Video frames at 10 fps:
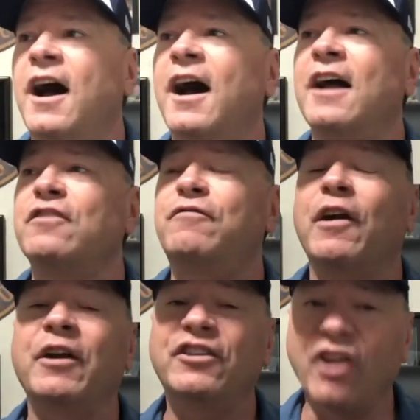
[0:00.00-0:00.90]
It's
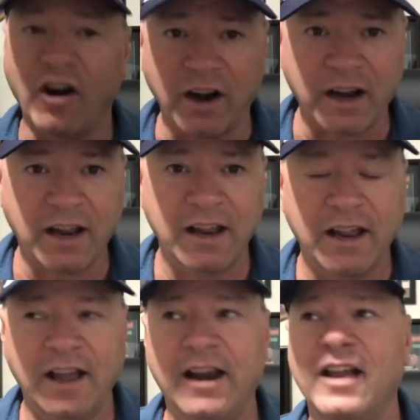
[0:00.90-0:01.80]
very dark.
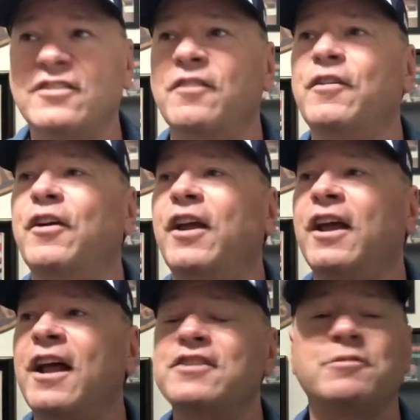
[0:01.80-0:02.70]
It
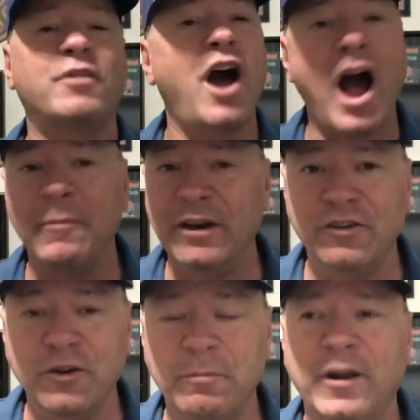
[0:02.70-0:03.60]
has some comedy to it,